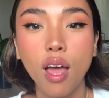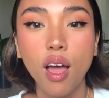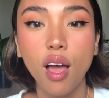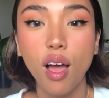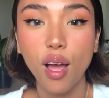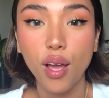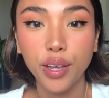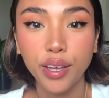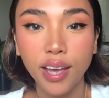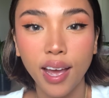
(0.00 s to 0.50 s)

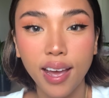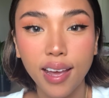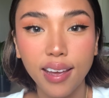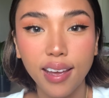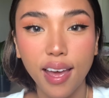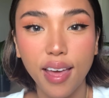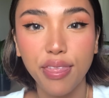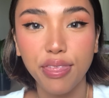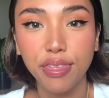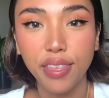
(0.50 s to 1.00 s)
Okay,
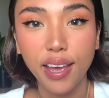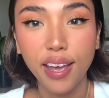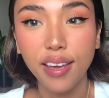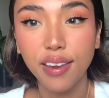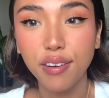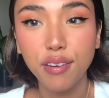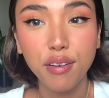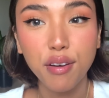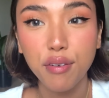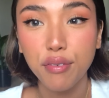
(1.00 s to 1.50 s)
and
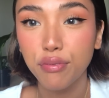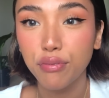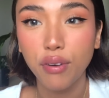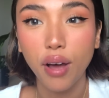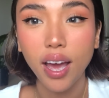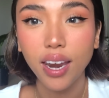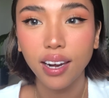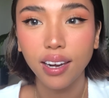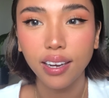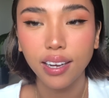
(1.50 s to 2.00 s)
then
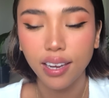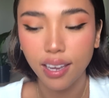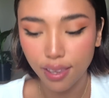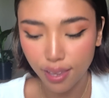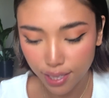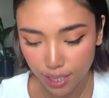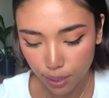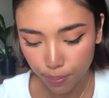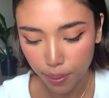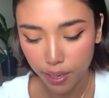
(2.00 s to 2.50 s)
finally,
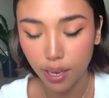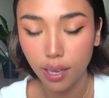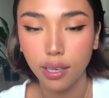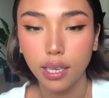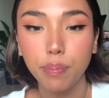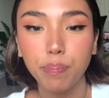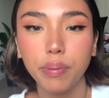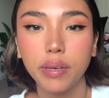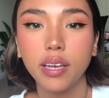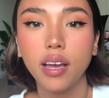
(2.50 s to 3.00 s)
let's pick a
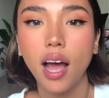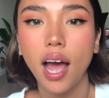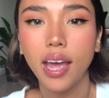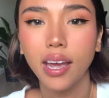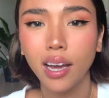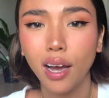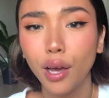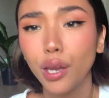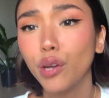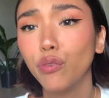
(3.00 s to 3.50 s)
lippy. I
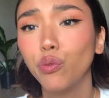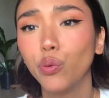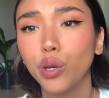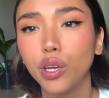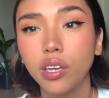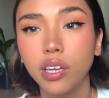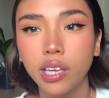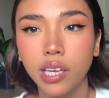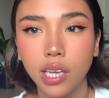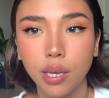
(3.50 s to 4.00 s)
kind of want to
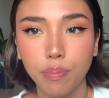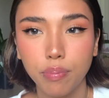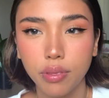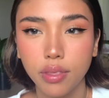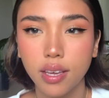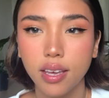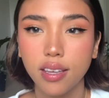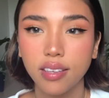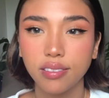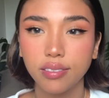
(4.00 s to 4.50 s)
keep
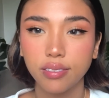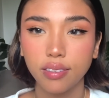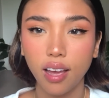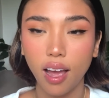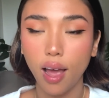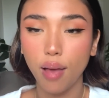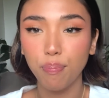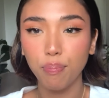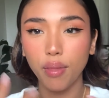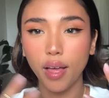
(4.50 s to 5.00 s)
this,
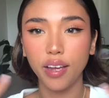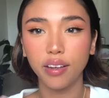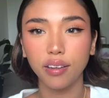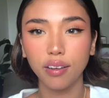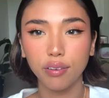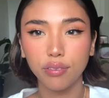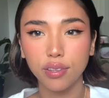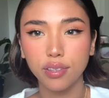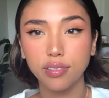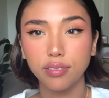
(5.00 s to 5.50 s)
I'm
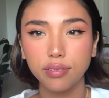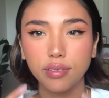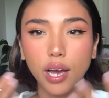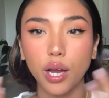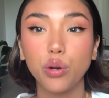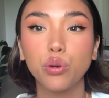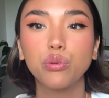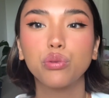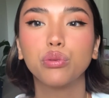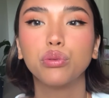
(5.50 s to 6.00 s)
liking this
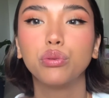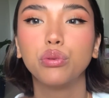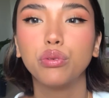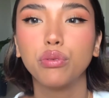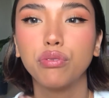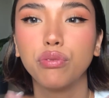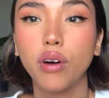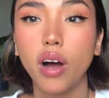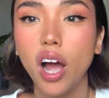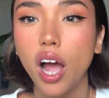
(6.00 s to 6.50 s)

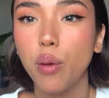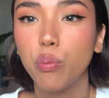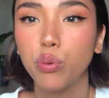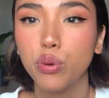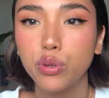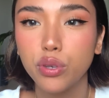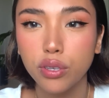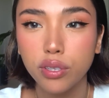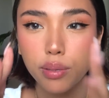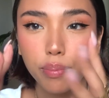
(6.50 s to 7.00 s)
natural vibe with
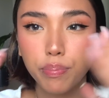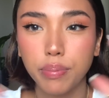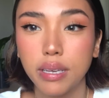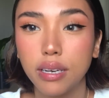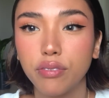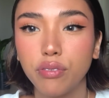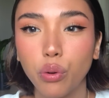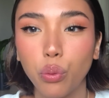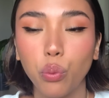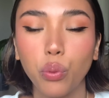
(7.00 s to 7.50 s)
just a bit
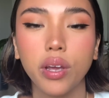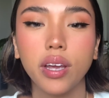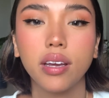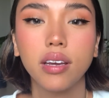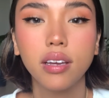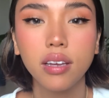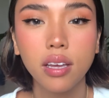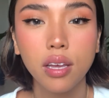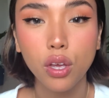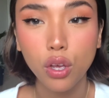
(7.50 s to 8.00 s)
of a
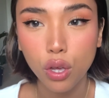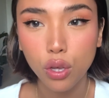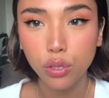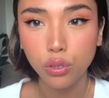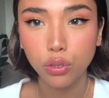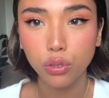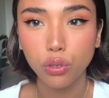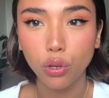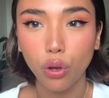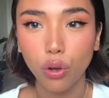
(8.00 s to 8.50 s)
wing.
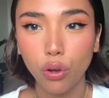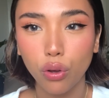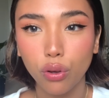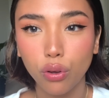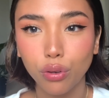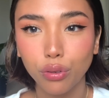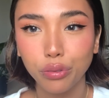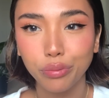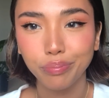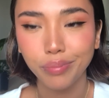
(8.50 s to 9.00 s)

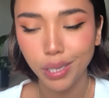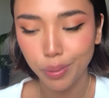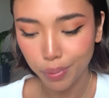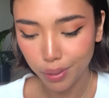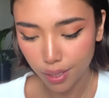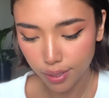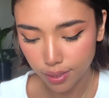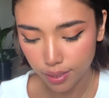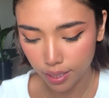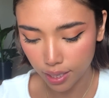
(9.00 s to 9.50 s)
So maybe
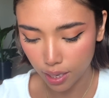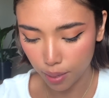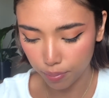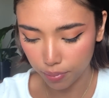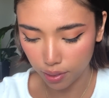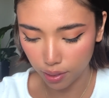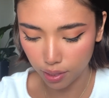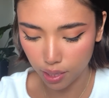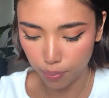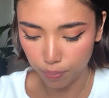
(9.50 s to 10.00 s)
let's keep
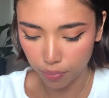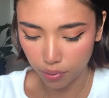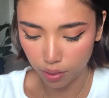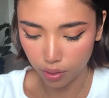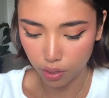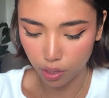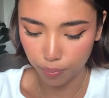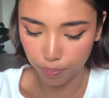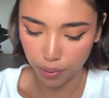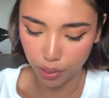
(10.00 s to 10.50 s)
the lip a
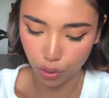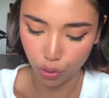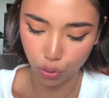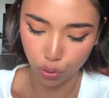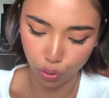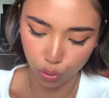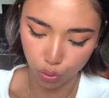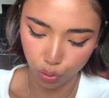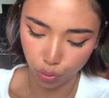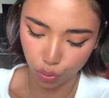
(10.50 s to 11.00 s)
little bit
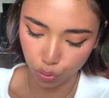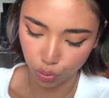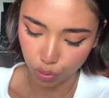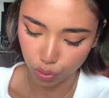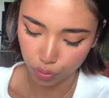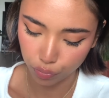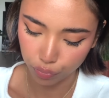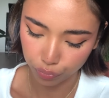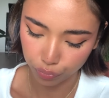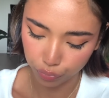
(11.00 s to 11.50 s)
nude.
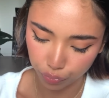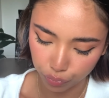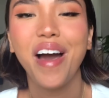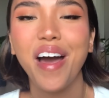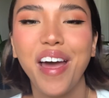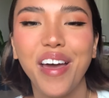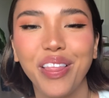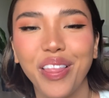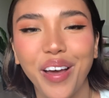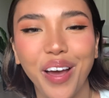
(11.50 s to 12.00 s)

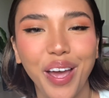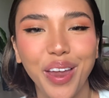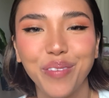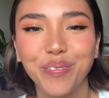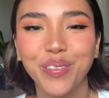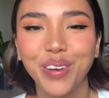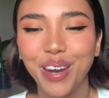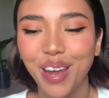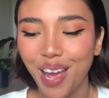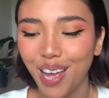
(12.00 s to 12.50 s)
I lied, I'm
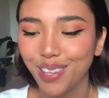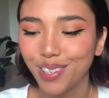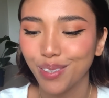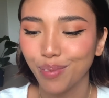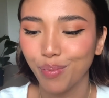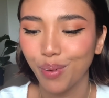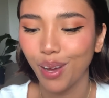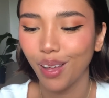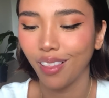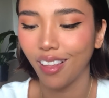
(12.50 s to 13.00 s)
gonna add
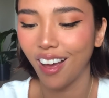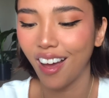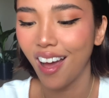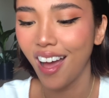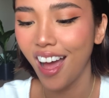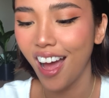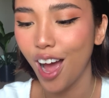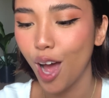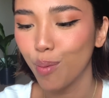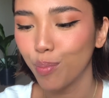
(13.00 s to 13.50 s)
some color.
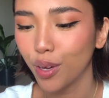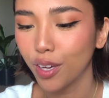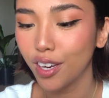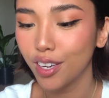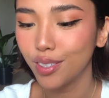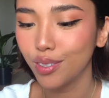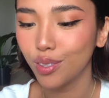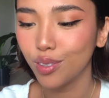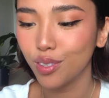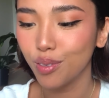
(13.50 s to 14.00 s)
I'm gonna
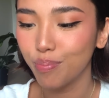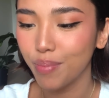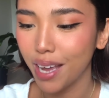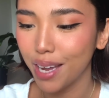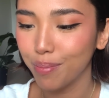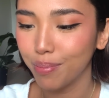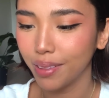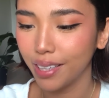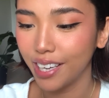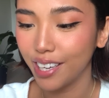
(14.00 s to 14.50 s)
do
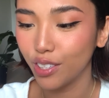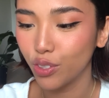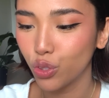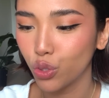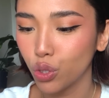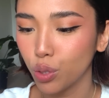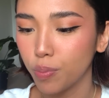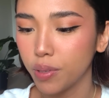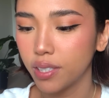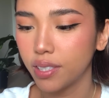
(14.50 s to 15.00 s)
Maybelline
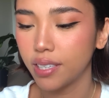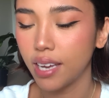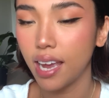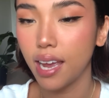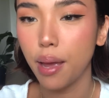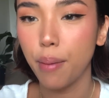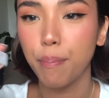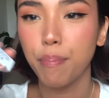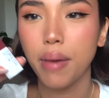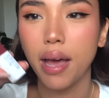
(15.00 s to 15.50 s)

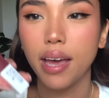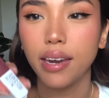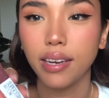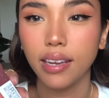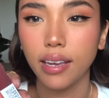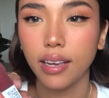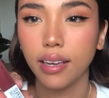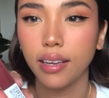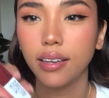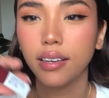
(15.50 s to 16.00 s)
Superstay Matte
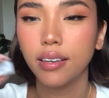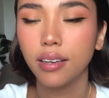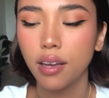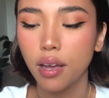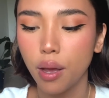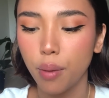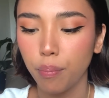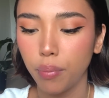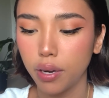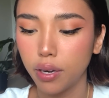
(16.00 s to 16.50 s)
Ink,
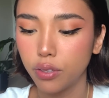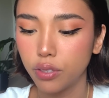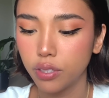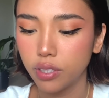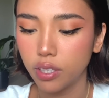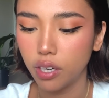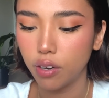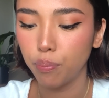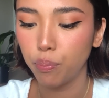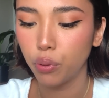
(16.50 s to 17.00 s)
but
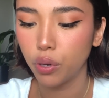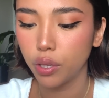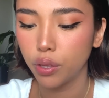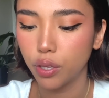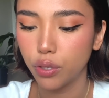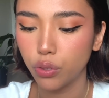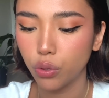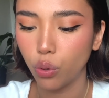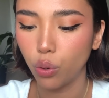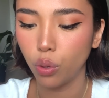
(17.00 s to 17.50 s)
instead of putting
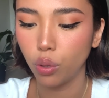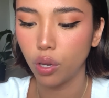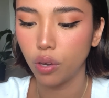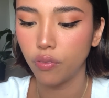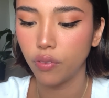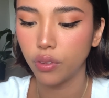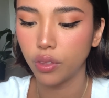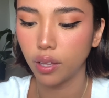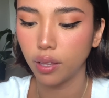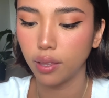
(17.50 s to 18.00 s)
this all
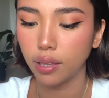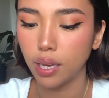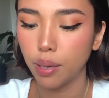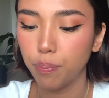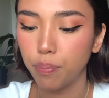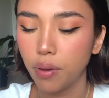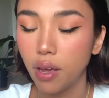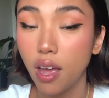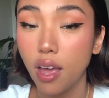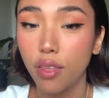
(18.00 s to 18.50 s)
over the
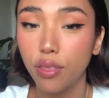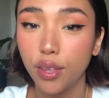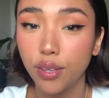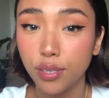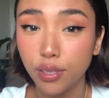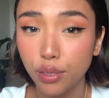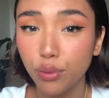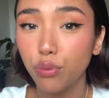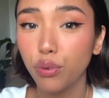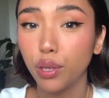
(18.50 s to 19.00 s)
lip, this
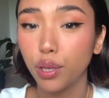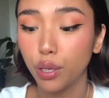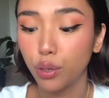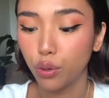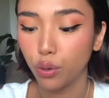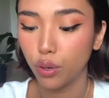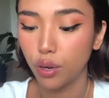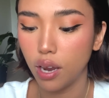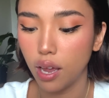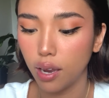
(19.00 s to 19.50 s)
is a really
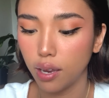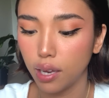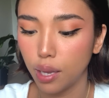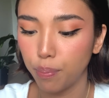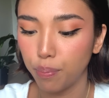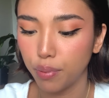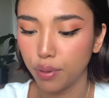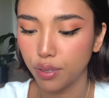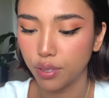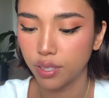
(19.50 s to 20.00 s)
good
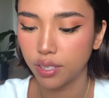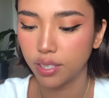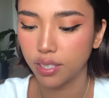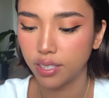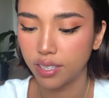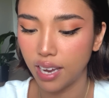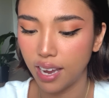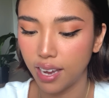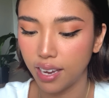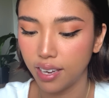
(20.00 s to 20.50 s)
lip
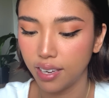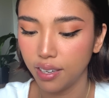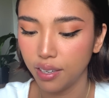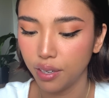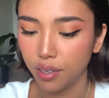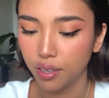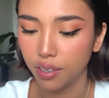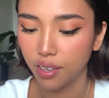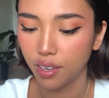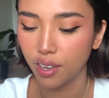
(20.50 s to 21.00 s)

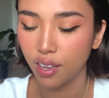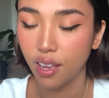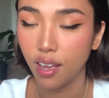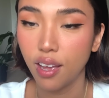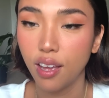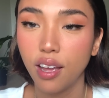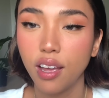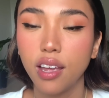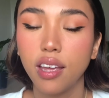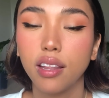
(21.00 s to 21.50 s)
stain.
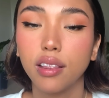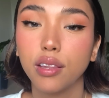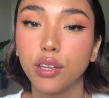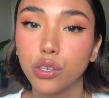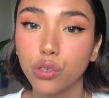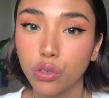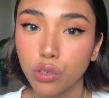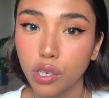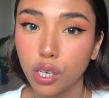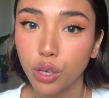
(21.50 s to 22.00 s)
It
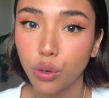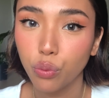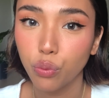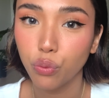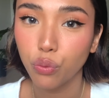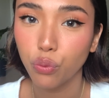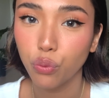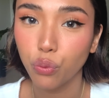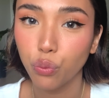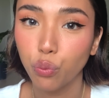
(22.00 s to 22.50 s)
literally
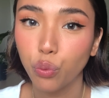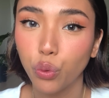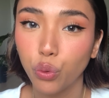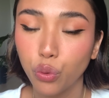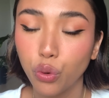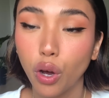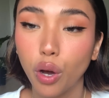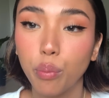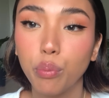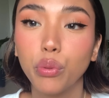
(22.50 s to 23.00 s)
will
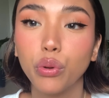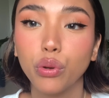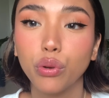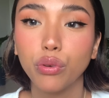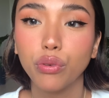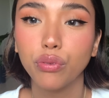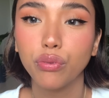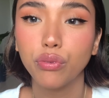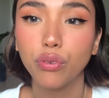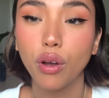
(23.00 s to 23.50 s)
not
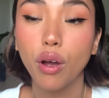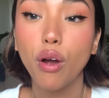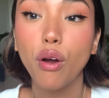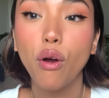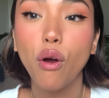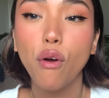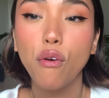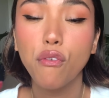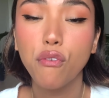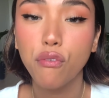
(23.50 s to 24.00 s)
move
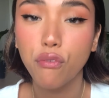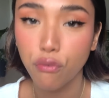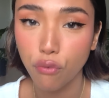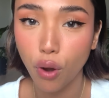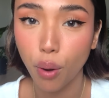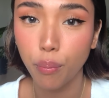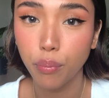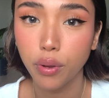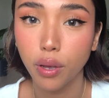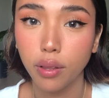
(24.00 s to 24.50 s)

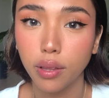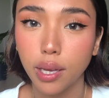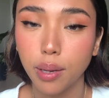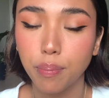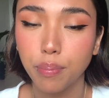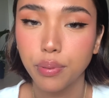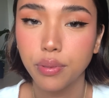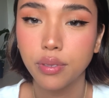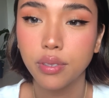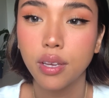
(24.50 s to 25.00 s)
from your
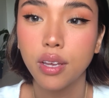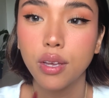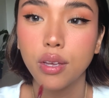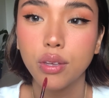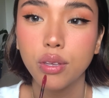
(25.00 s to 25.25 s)
lips.